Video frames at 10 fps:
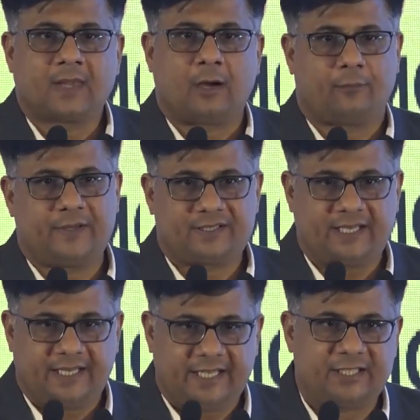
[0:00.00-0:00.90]
obviously
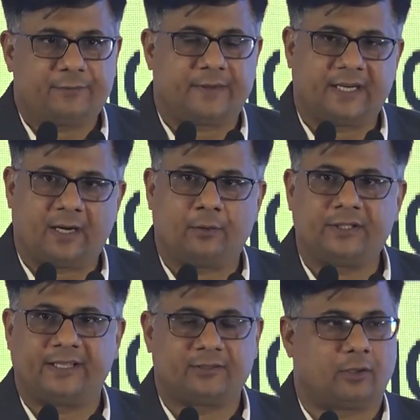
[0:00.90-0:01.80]
each fund house
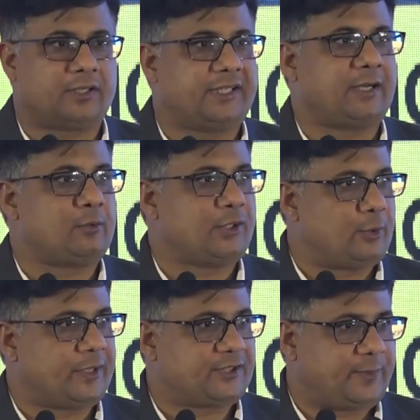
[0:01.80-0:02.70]
has got their own
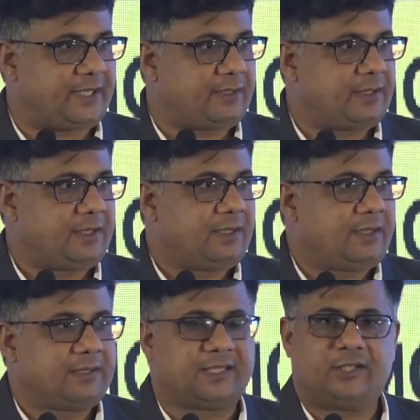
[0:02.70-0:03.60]
USP.
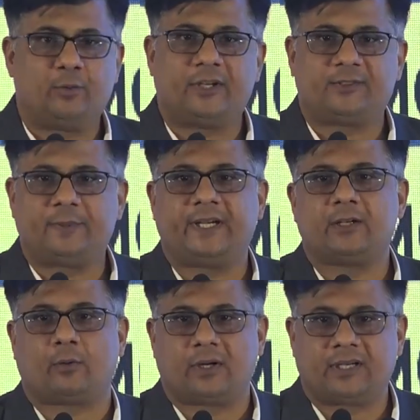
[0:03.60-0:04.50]
The USP at
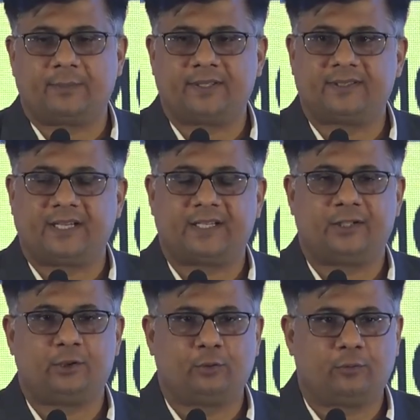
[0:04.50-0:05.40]
quantum is that
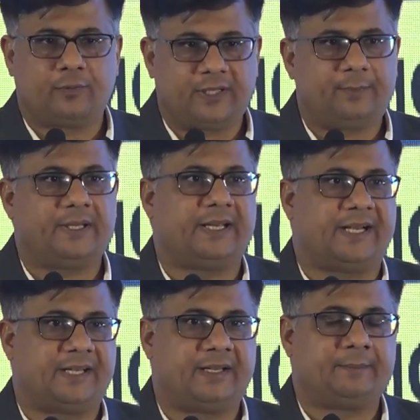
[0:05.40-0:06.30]
you will be
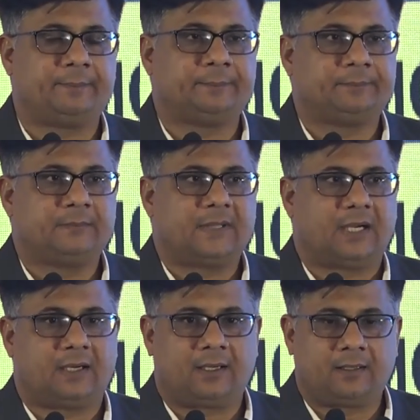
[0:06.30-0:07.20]
getting
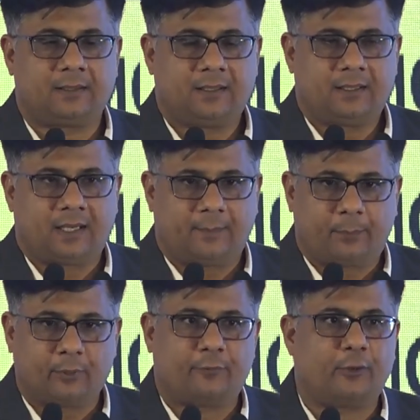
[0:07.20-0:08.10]
a
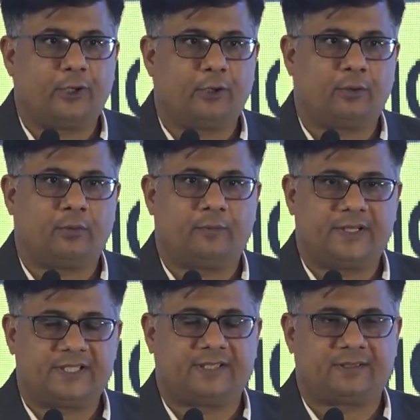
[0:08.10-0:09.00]
portfolio
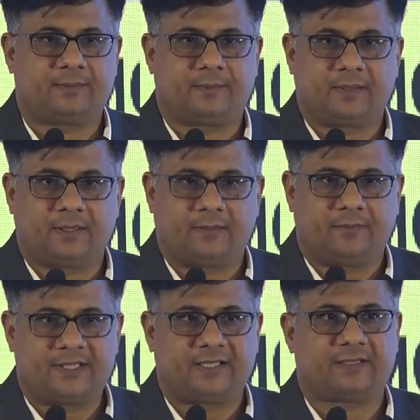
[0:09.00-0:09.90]
which is
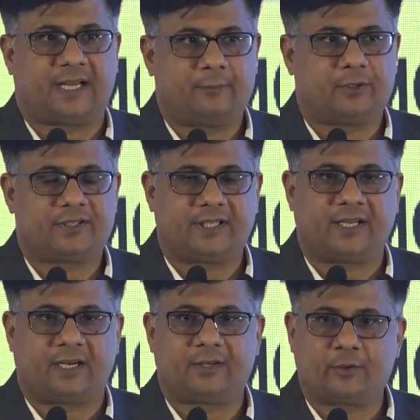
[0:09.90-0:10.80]
I would say
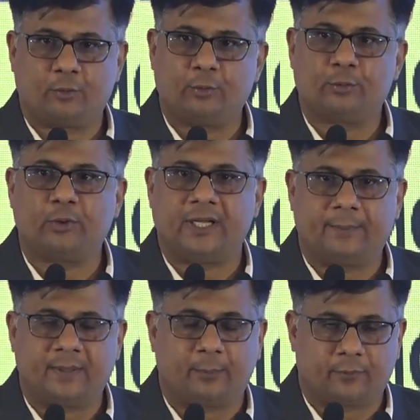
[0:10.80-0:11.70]
a true to
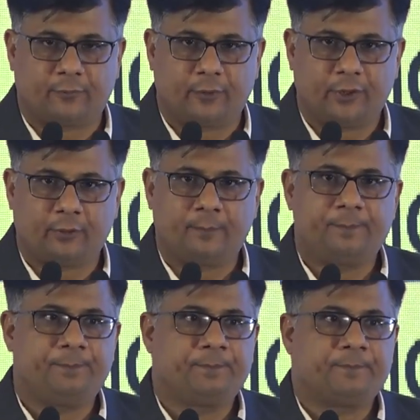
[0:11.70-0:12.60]
label portfolio
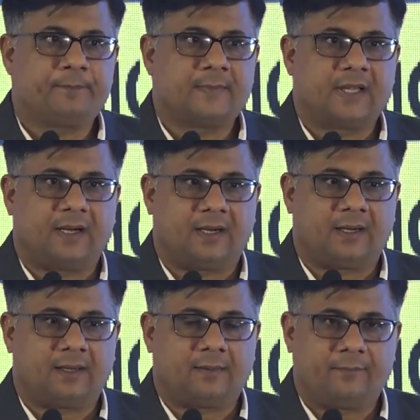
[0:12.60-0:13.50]

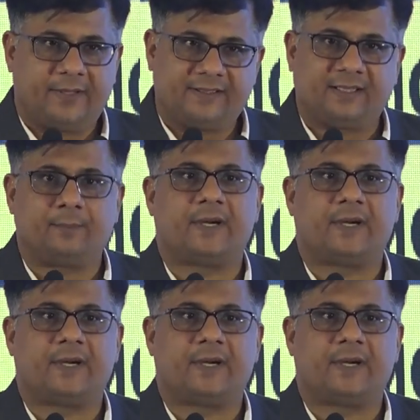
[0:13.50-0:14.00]
with some